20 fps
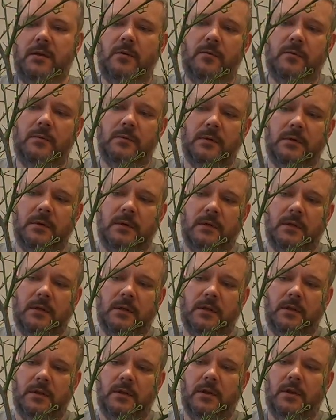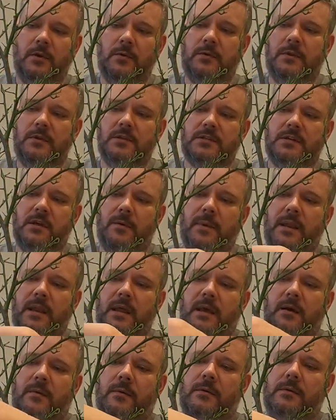little node that's coming
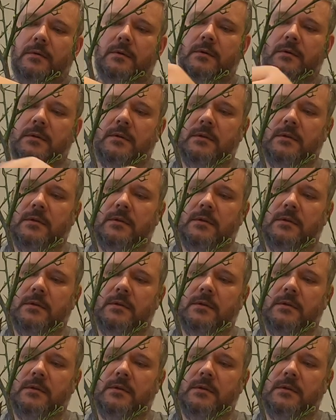out